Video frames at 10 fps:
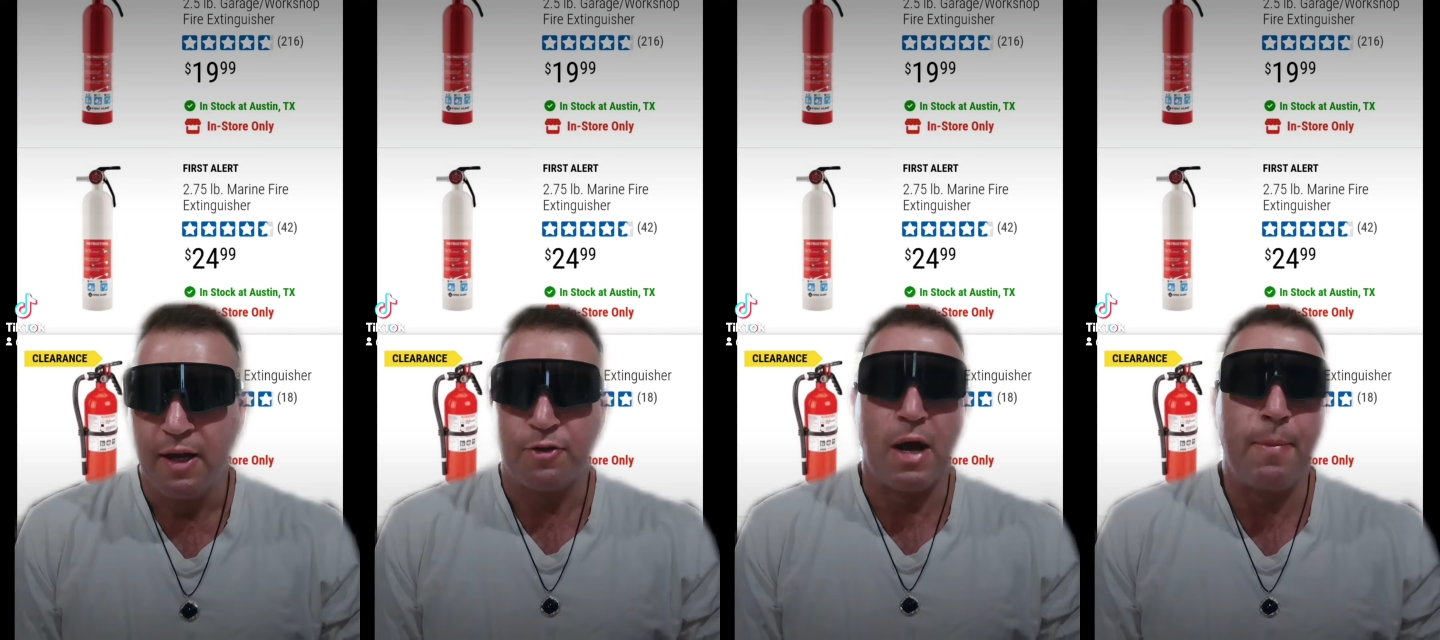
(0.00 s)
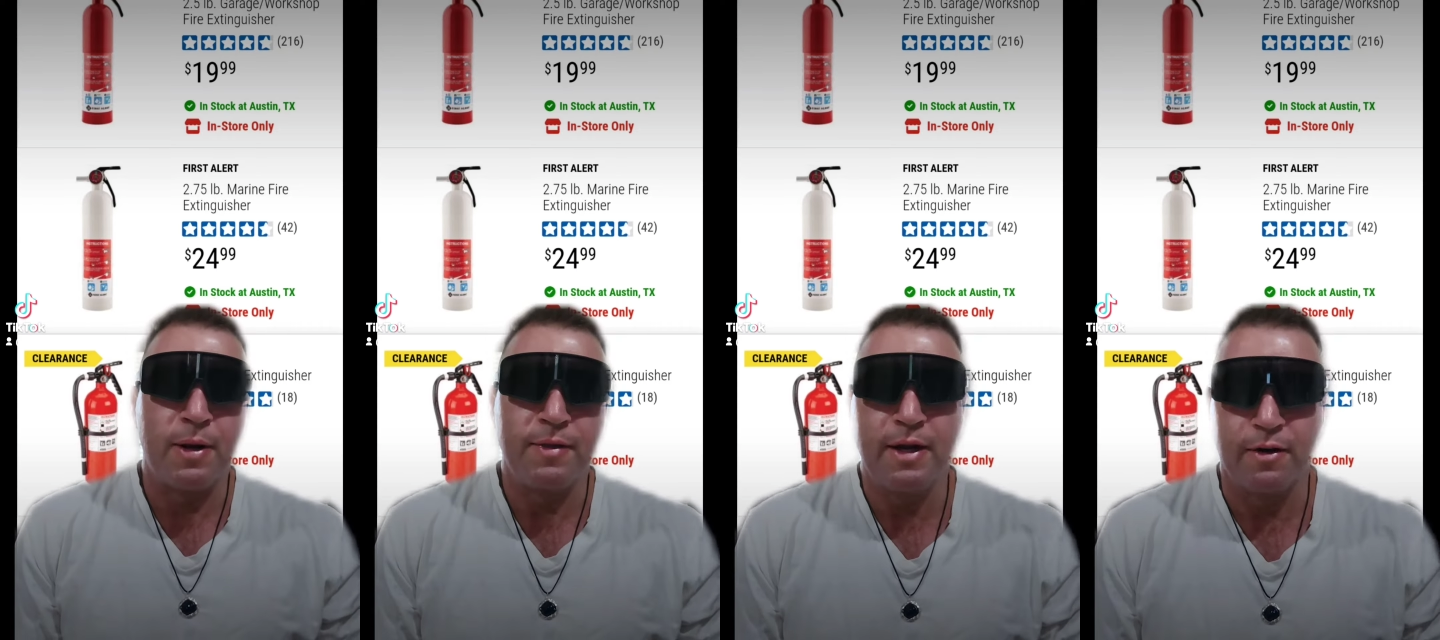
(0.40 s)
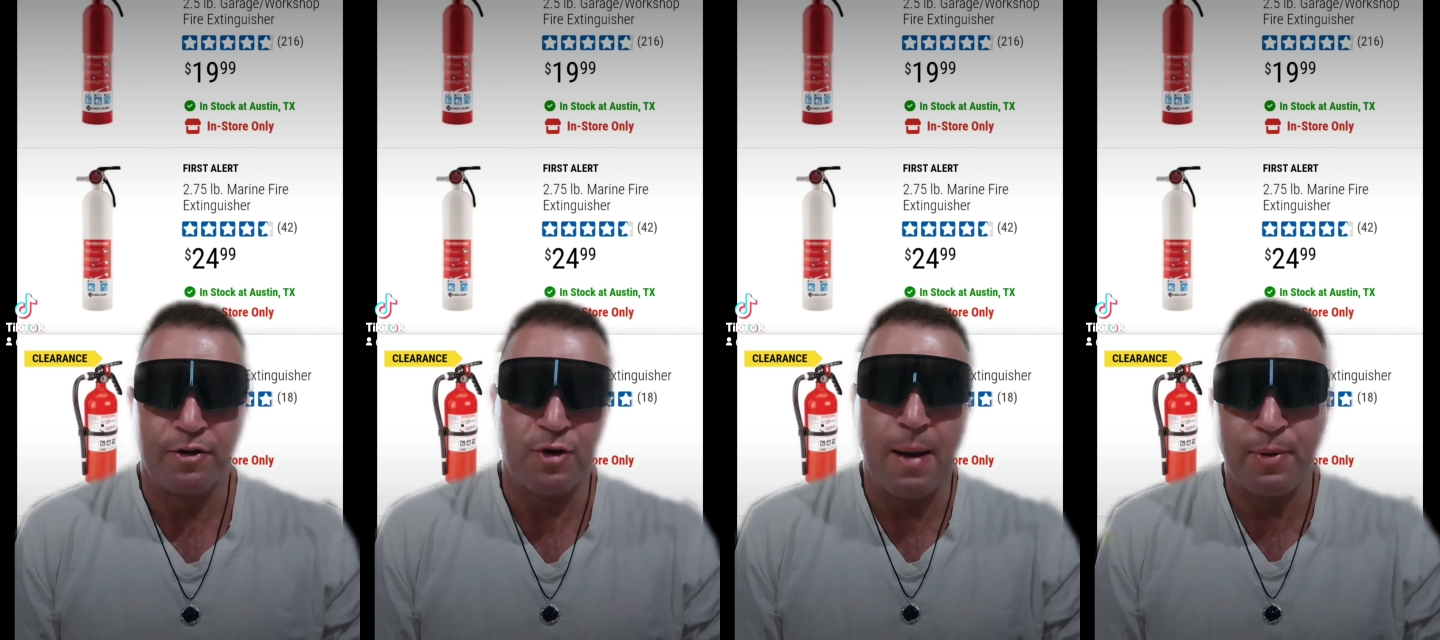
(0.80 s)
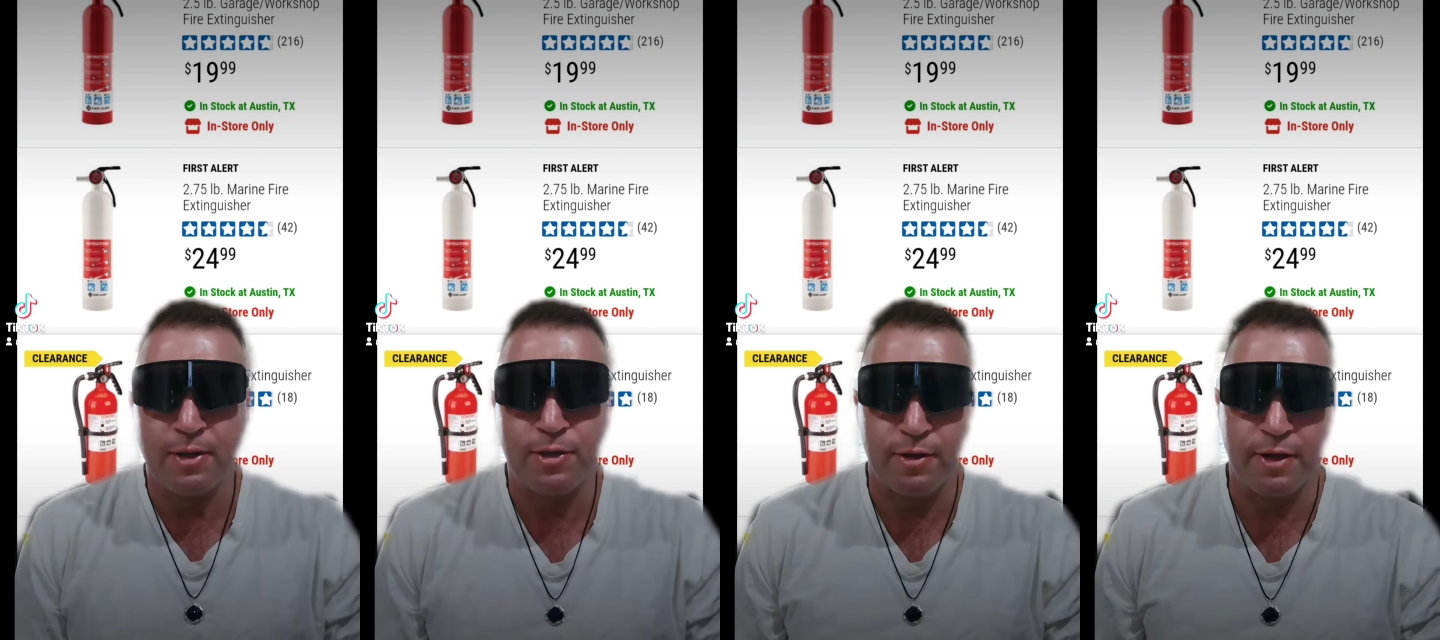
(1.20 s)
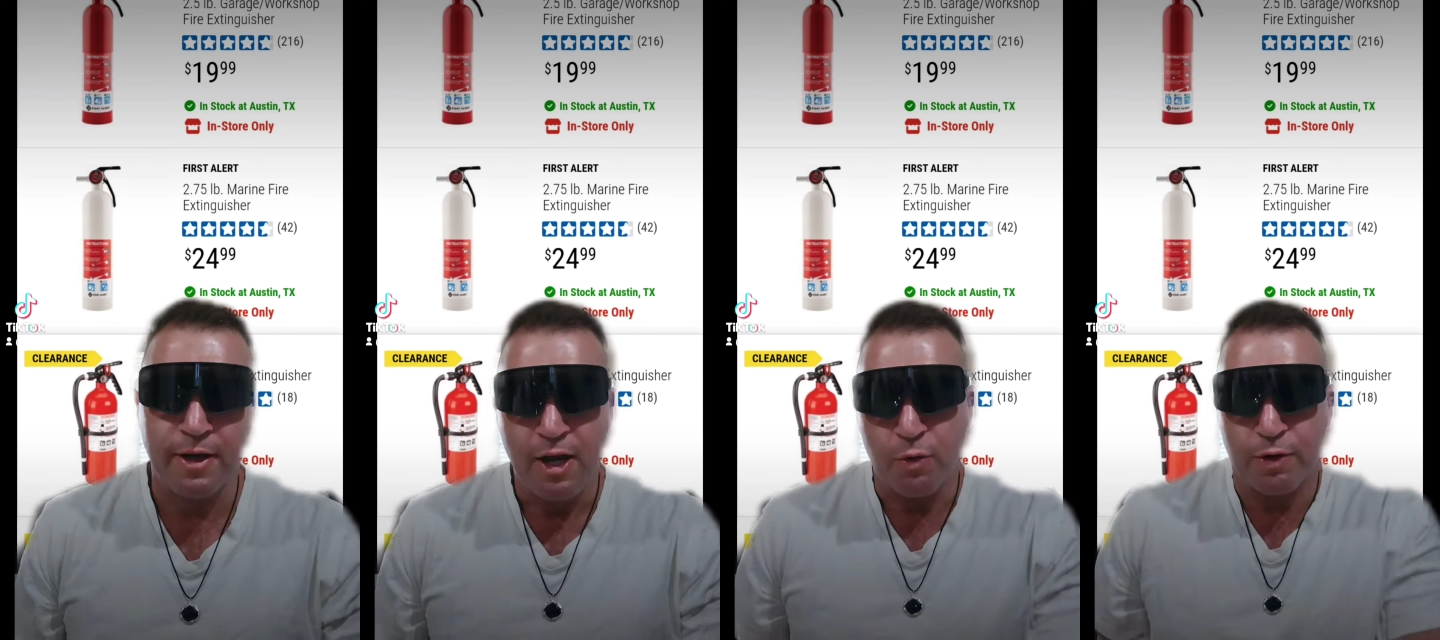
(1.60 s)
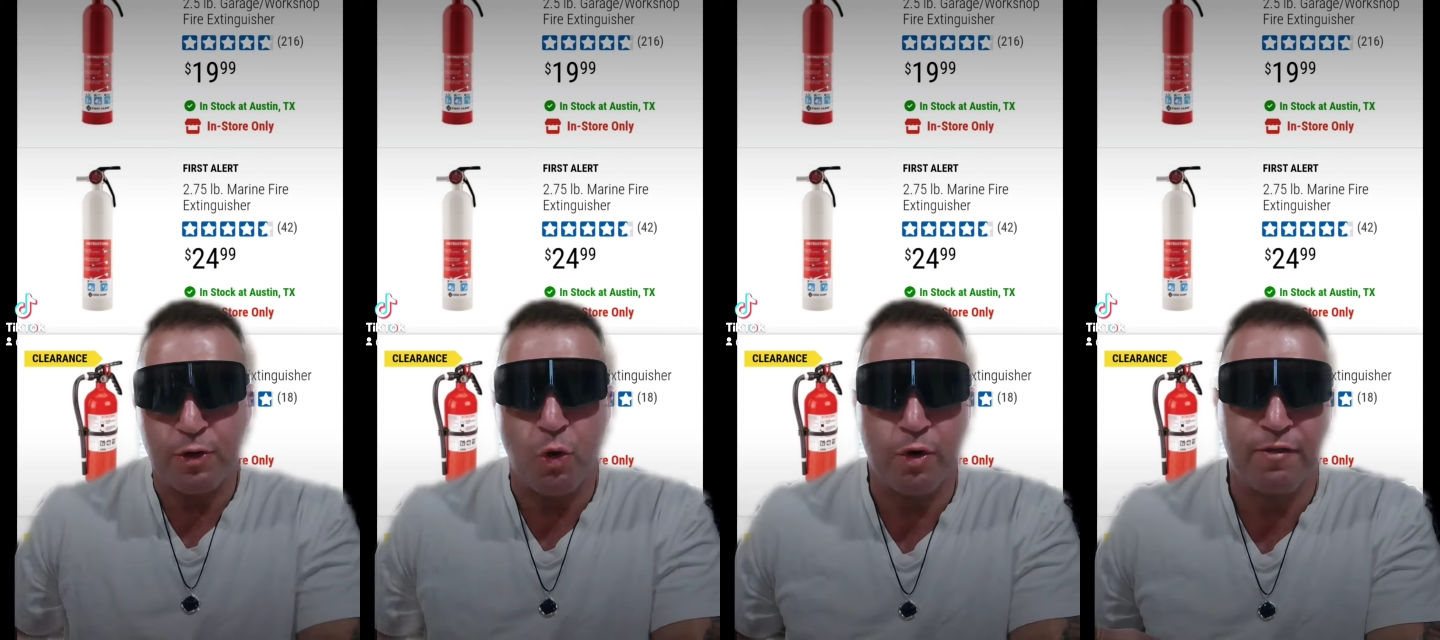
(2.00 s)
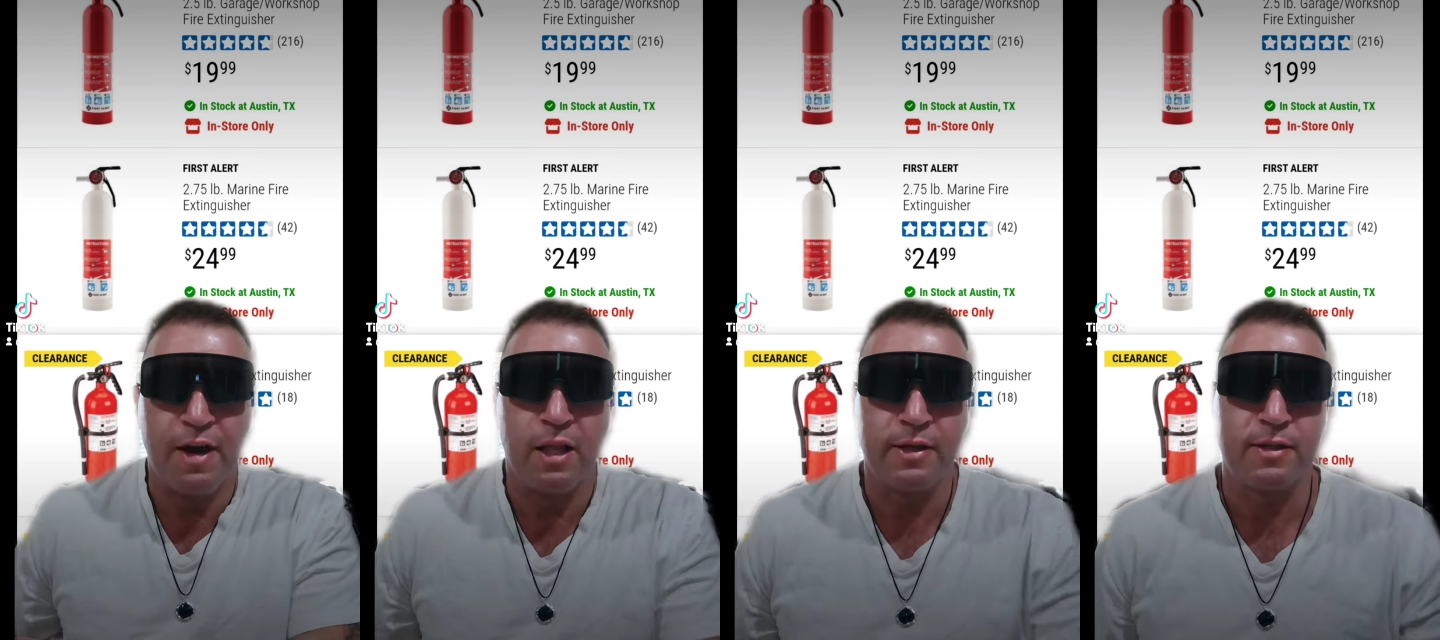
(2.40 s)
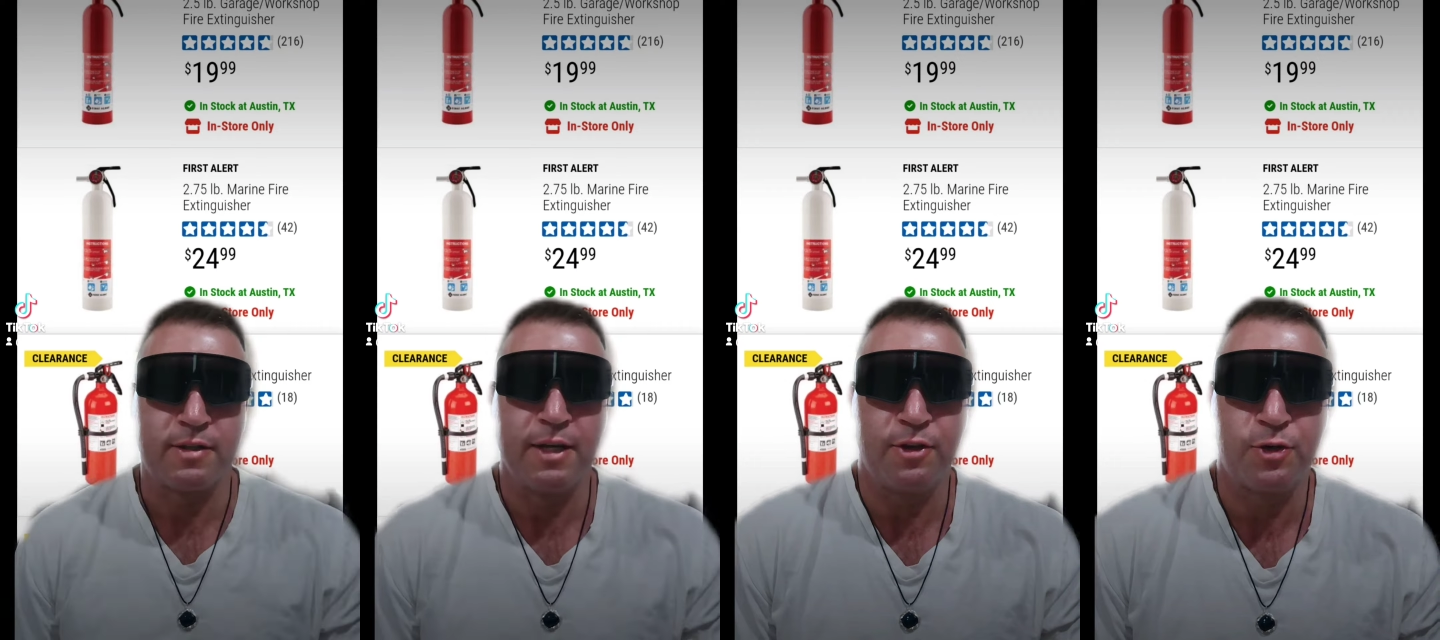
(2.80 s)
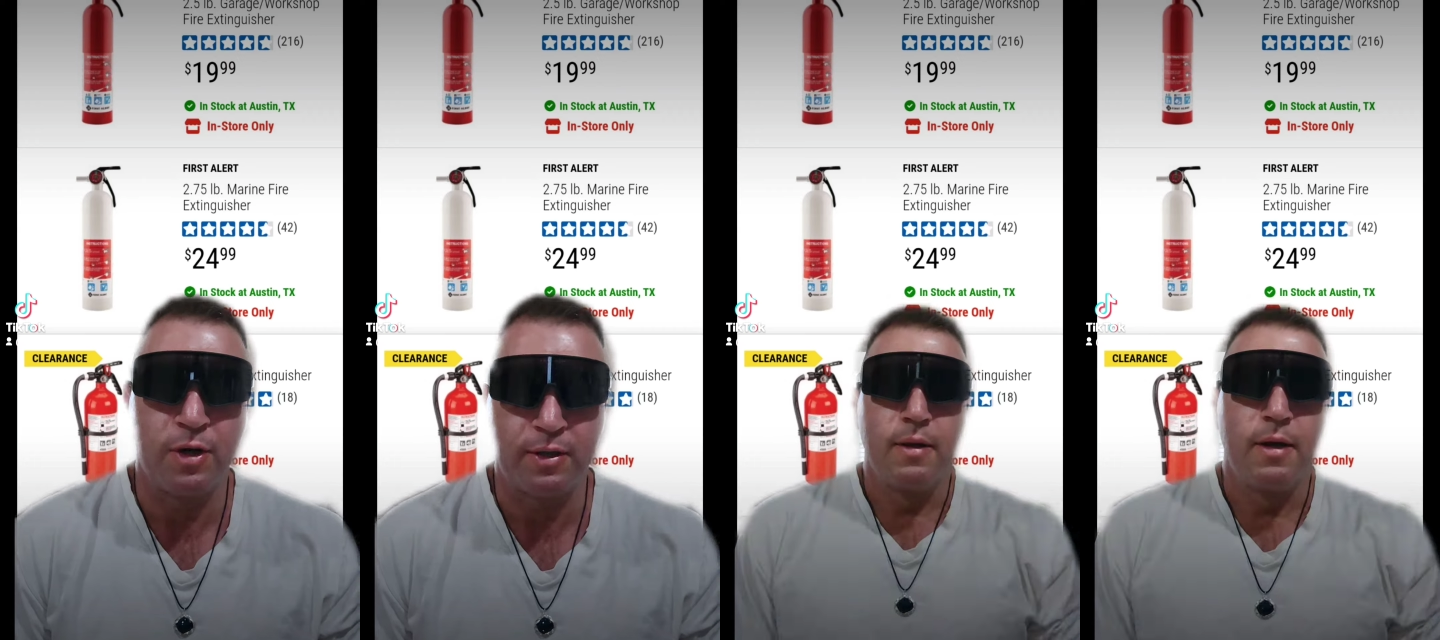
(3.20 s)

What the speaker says: Drop it in there. Drop it into the rear quarter valley inside the trunk.